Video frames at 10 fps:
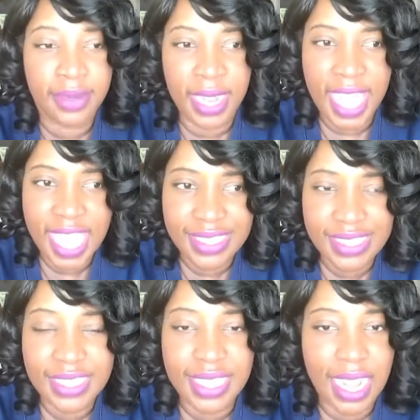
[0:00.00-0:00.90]
Last
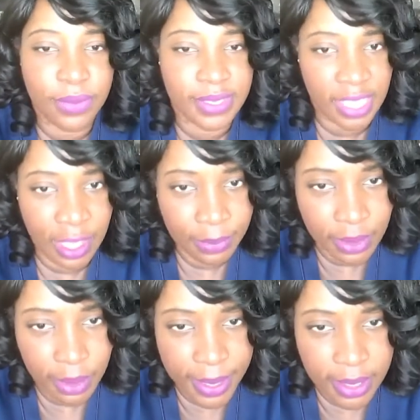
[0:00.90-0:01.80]
season, I was
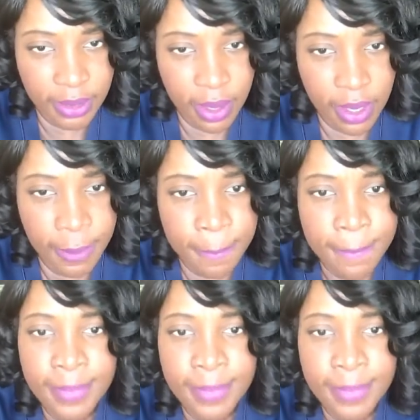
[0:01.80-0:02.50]
skeptical about Darla,